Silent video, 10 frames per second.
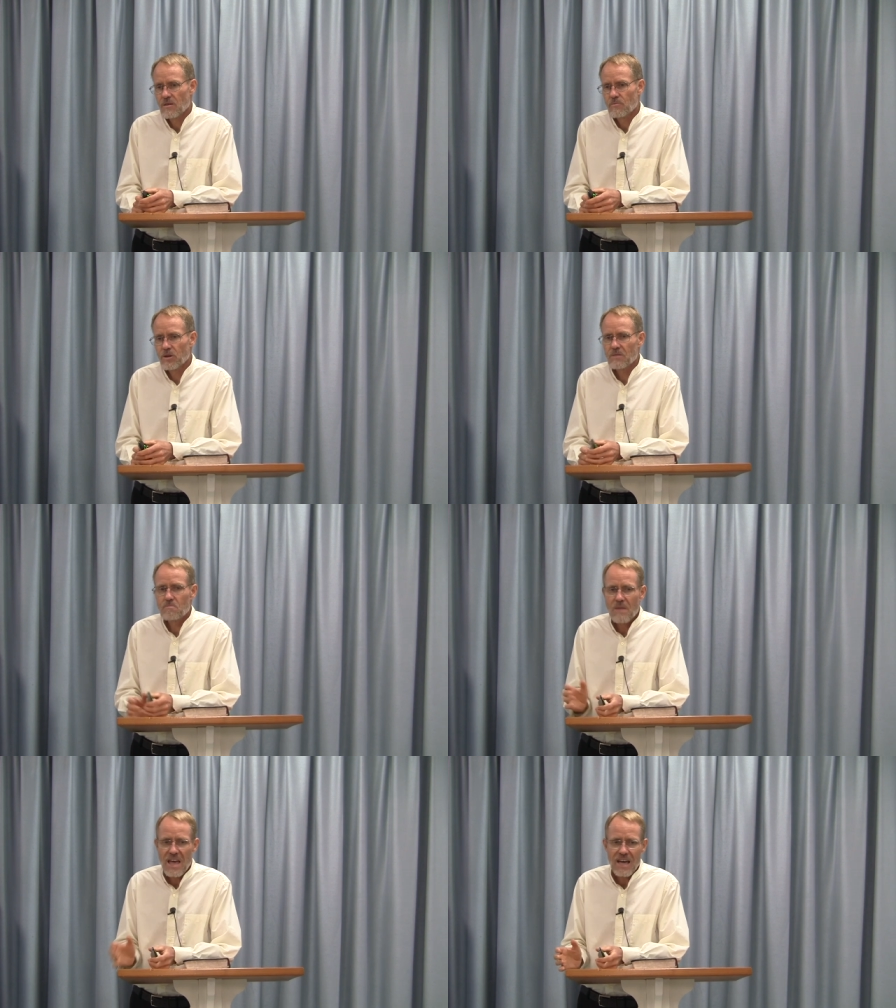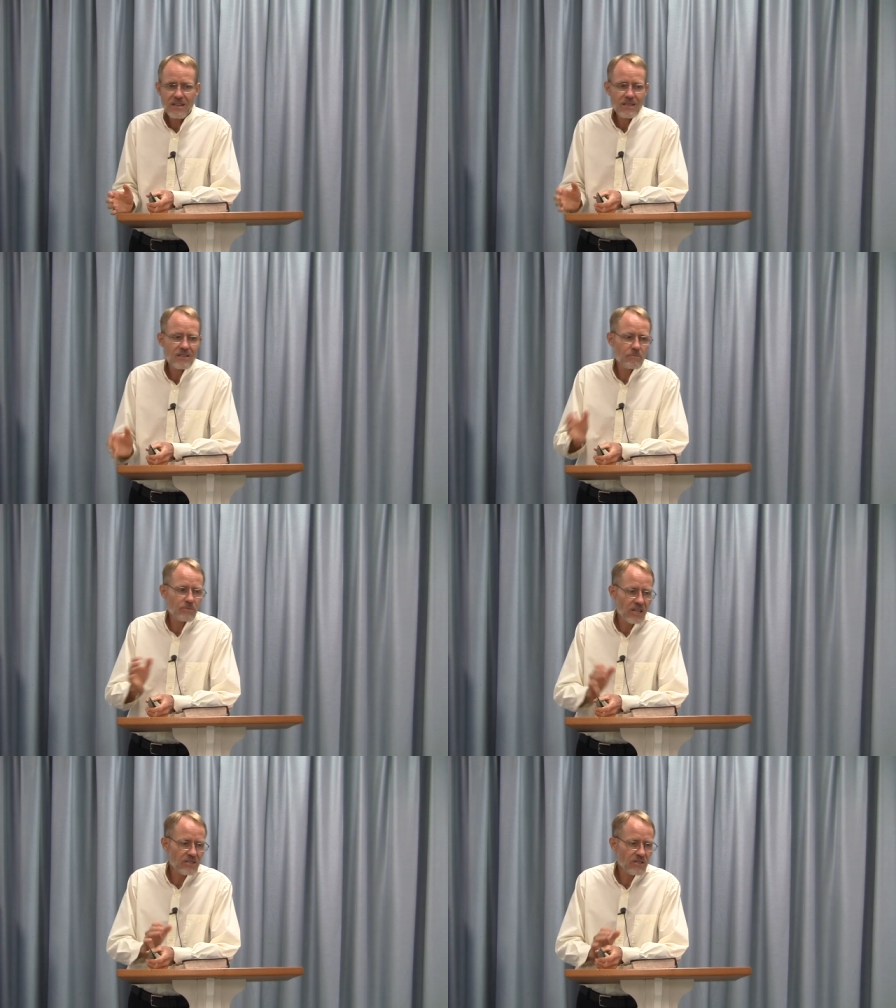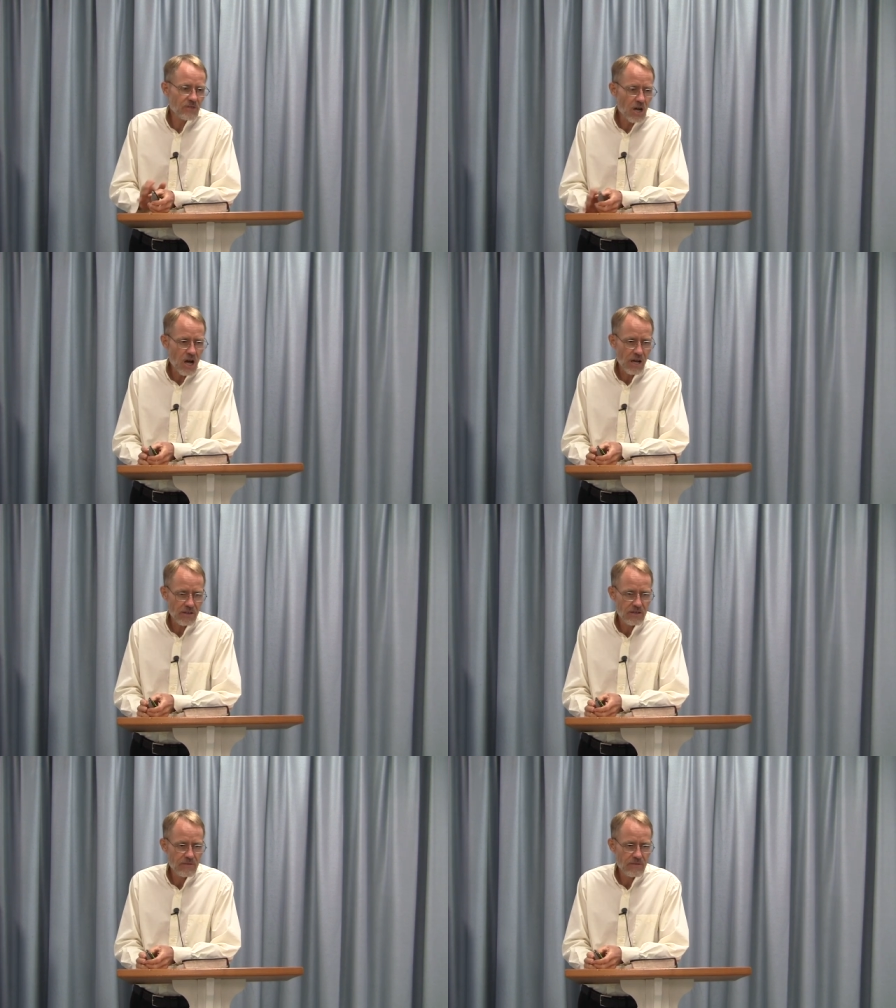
putting man in the place of God.